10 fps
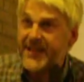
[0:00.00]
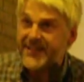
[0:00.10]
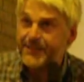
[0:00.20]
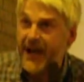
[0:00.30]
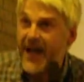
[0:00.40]

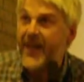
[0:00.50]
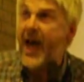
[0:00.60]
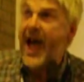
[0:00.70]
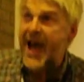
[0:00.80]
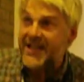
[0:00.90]
This man
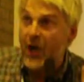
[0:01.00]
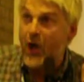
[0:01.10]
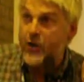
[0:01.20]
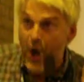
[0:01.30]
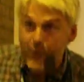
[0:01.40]

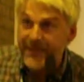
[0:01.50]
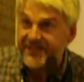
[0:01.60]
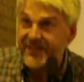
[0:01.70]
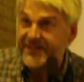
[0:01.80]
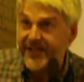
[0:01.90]
has no
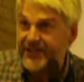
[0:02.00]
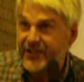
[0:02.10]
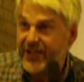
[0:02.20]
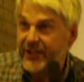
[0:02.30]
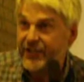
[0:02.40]
business in
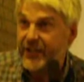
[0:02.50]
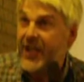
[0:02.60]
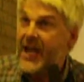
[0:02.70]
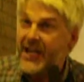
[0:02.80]
education.